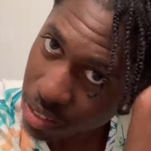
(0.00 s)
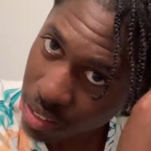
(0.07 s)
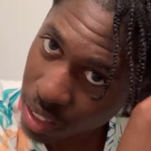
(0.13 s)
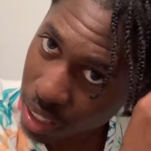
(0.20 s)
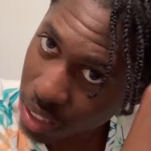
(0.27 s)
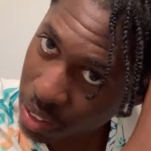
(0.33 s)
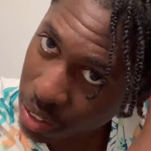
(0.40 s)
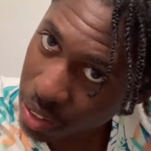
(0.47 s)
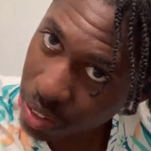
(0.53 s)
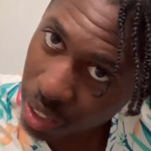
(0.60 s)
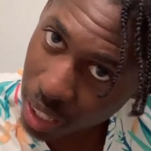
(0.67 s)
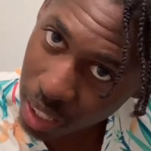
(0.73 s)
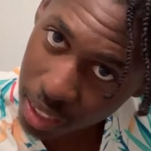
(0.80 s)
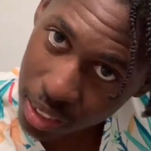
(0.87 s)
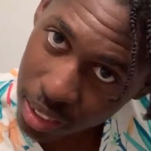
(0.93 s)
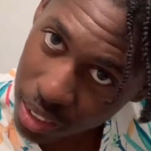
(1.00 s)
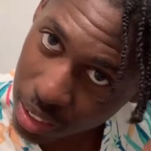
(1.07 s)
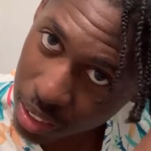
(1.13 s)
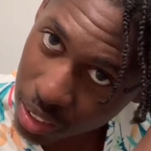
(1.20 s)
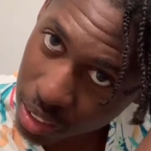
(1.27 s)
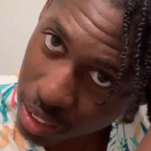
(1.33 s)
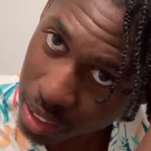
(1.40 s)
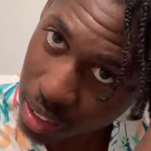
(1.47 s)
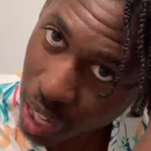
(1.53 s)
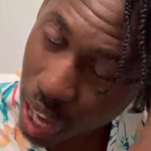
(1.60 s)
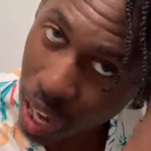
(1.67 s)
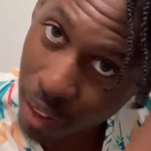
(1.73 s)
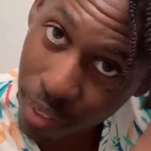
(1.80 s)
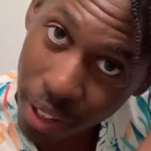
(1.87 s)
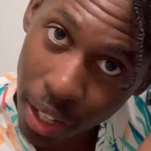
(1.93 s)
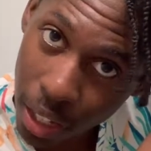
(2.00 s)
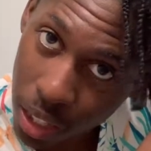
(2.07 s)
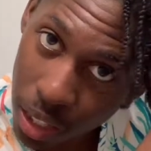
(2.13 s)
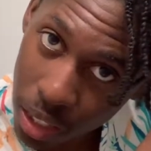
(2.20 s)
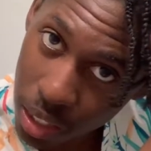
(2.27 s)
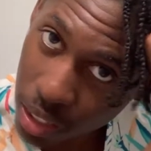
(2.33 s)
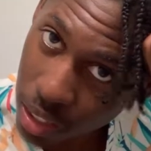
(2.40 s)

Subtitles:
Like, do you guys have hair?